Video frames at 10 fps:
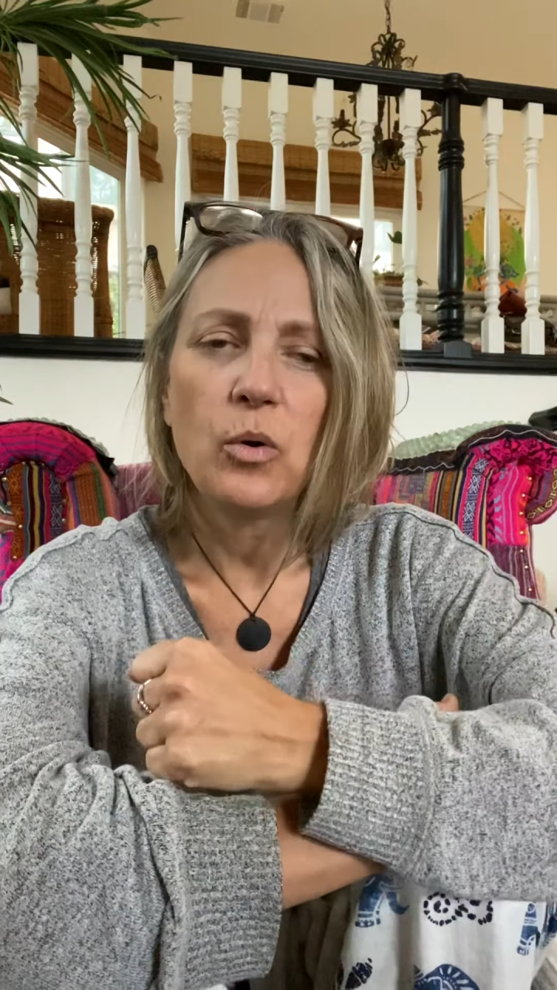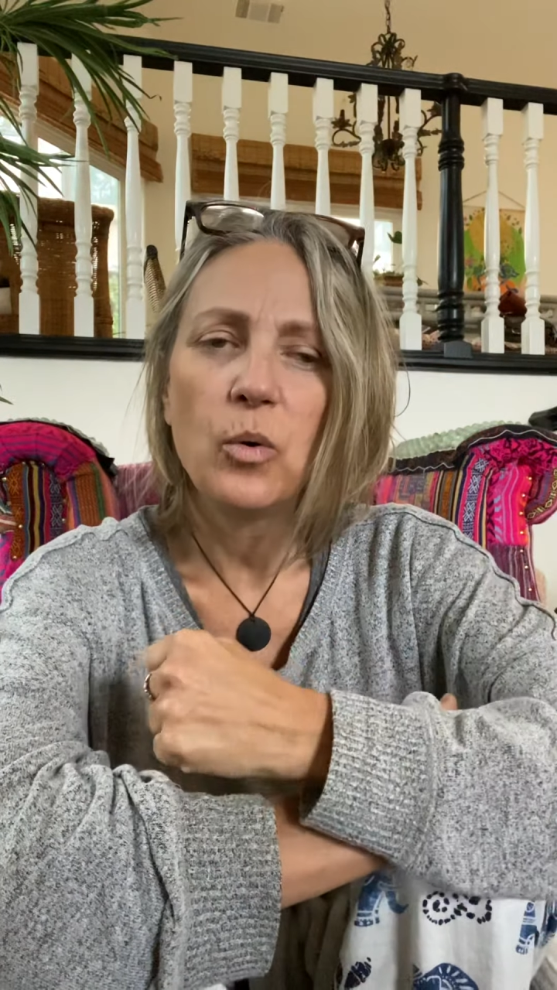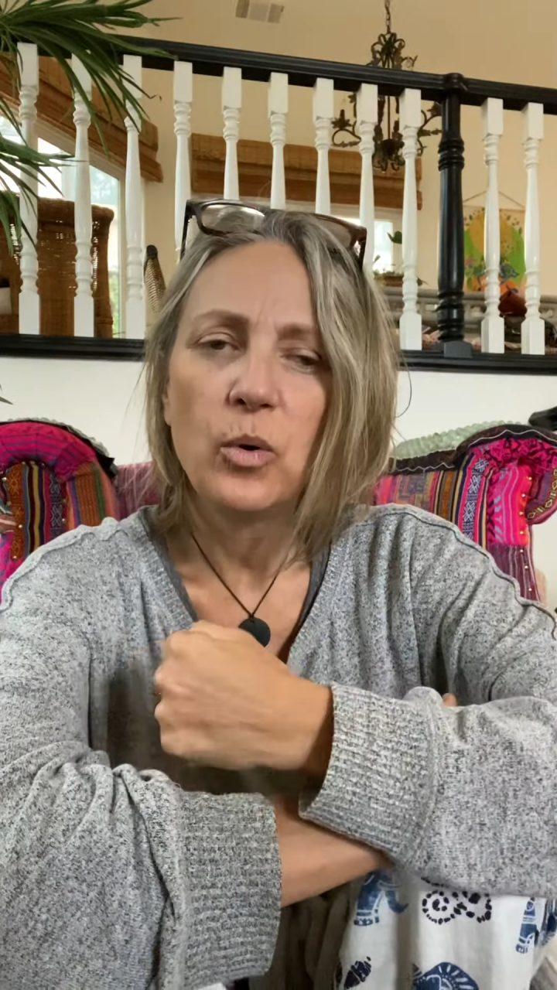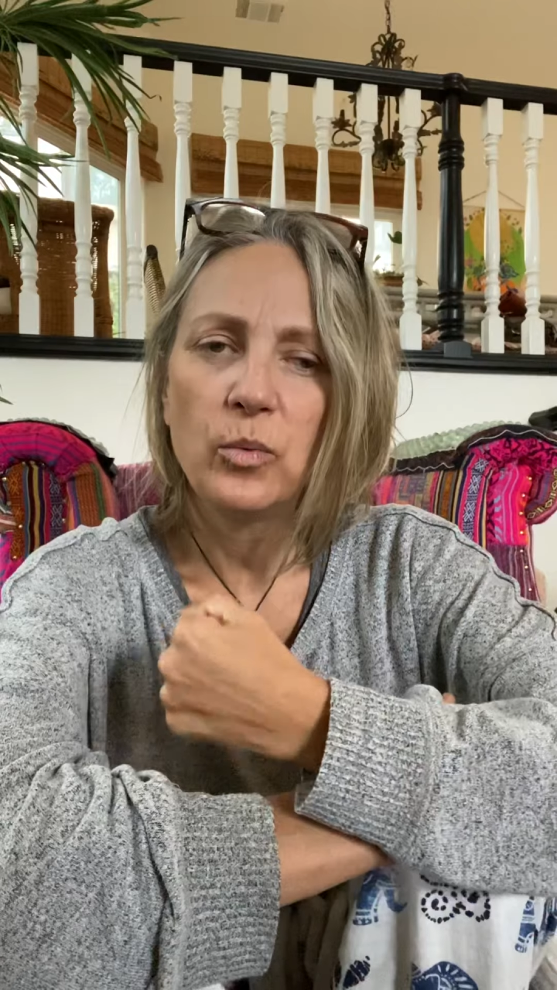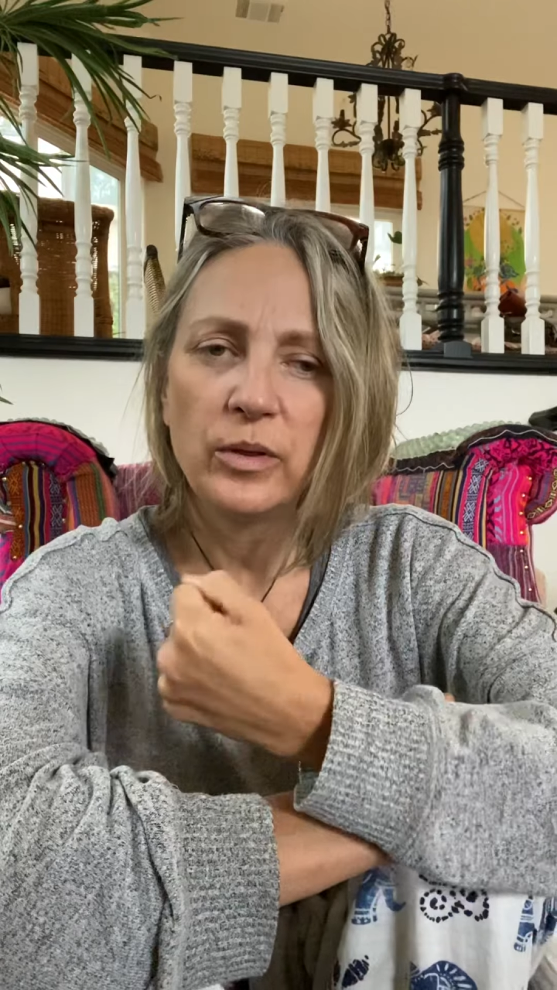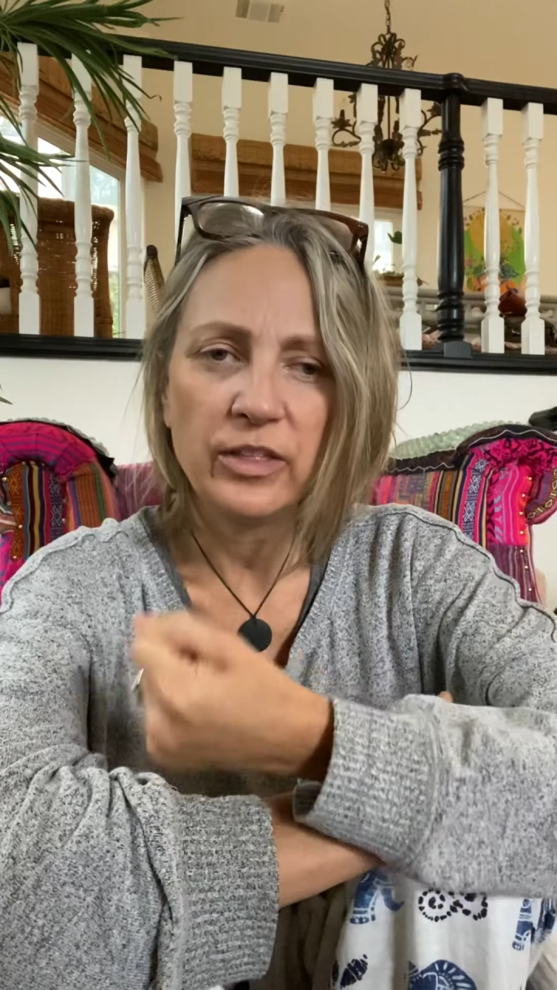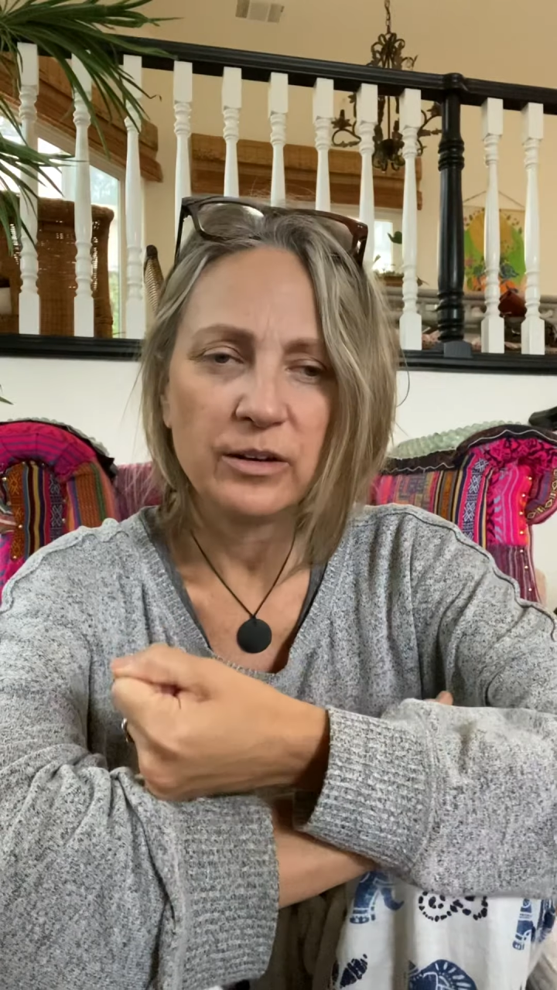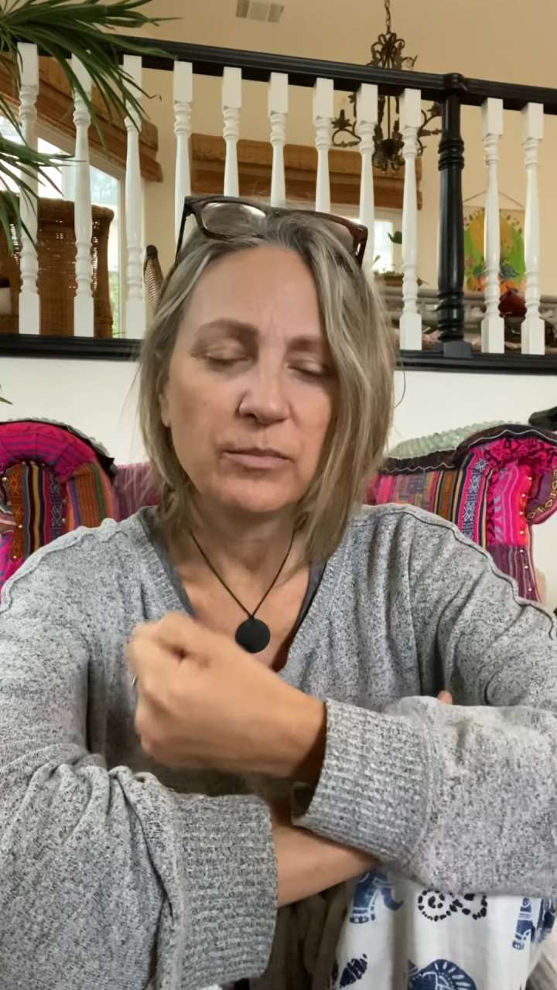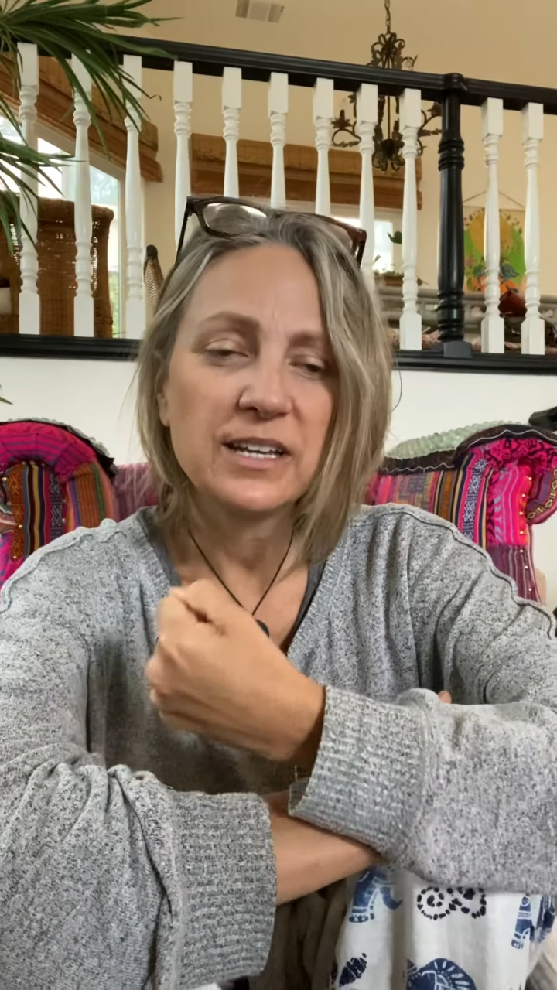whole within